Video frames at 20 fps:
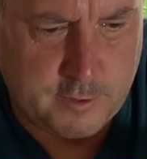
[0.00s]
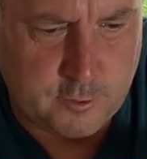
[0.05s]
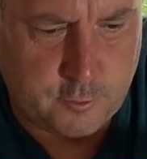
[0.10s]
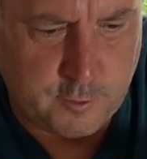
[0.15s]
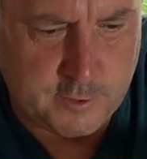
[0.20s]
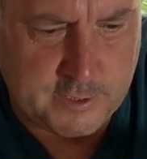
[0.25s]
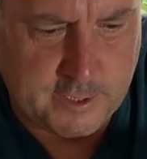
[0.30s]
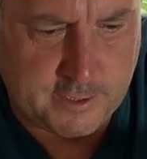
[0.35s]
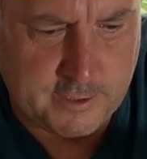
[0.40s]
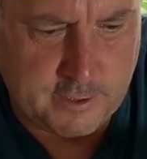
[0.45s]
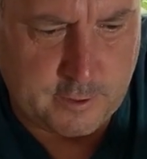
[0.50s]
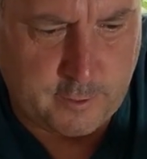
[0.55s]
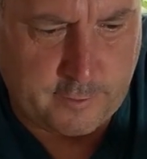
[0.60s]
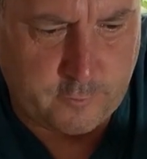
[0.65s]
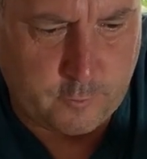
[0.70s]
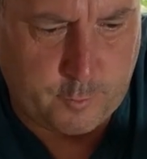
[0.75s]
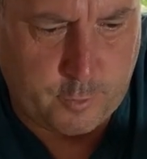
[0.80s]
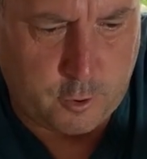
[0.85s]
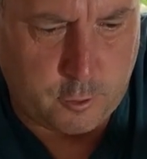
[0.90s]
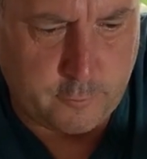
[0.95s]
always handy to have a
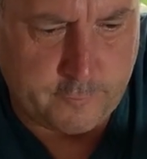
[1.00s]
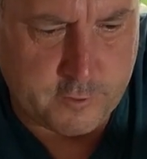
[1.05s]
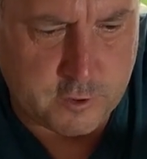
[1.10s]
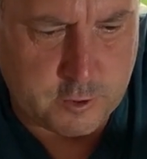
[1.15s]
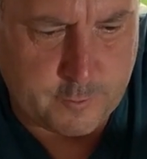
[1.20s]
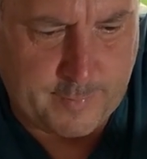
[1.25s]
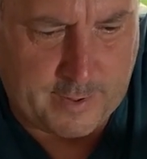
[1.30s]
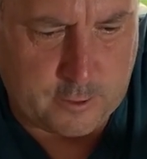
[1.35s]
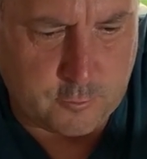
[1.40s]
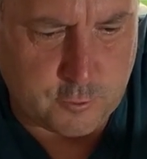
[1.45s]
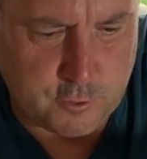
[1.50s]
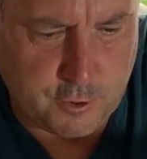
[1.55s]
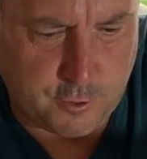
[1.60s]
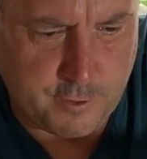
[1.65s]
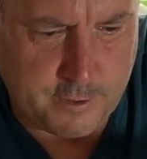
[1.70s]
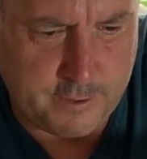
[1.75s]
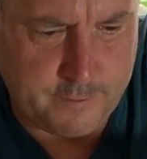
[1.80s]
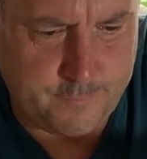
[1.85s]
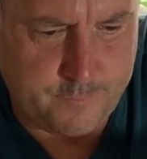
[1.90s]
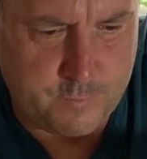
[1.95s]
bowl with a spout on
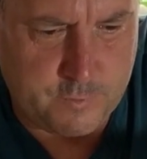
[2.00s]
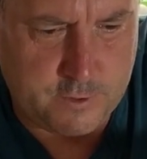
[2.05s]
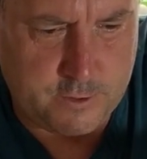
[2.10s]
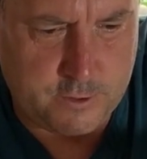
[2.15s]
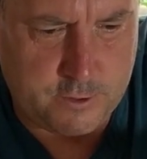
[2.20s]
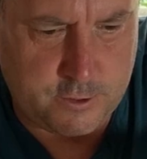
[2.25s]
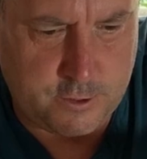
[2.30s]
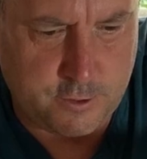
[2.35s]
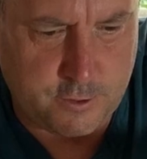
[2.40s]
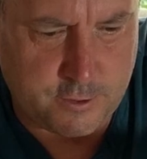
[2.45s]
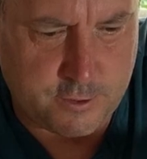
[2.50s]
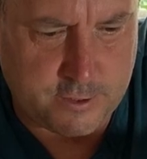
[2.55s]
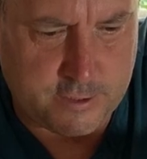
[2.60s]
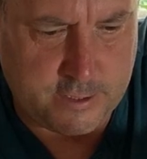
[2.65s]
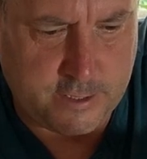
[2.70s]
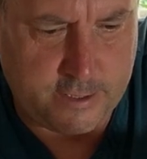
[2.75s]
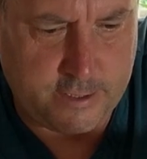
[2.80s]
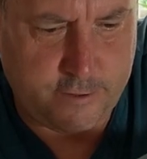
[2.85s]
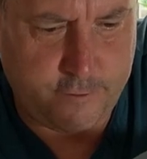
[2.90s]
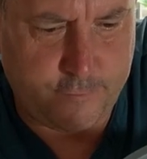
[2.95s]
it so you can
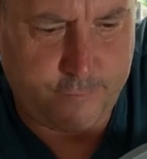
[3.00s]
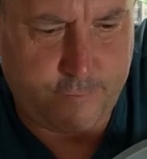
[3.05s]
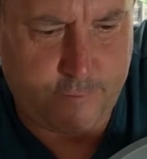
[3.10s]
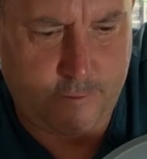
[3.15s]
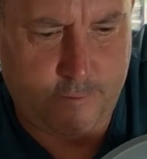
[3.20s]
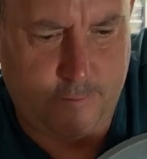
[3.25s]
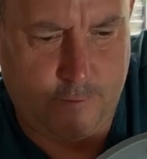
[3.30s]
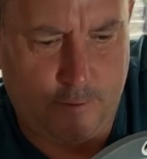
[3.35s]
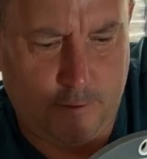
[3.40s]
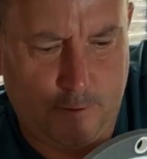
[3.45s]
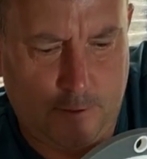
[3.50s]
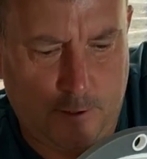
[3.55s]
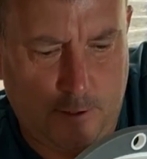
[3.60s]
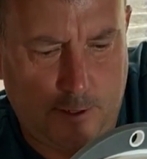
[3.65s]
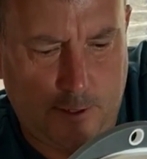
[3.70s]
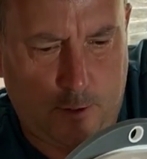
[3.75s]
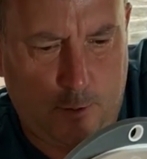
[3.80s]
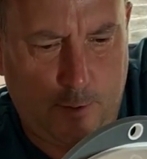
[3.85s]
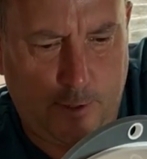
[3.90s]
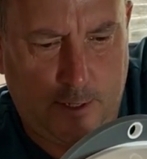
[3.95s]
save the
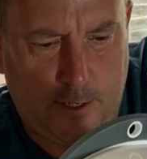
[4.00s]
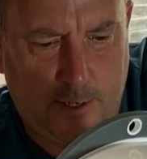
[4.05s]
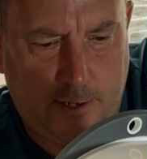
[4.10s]
liquid.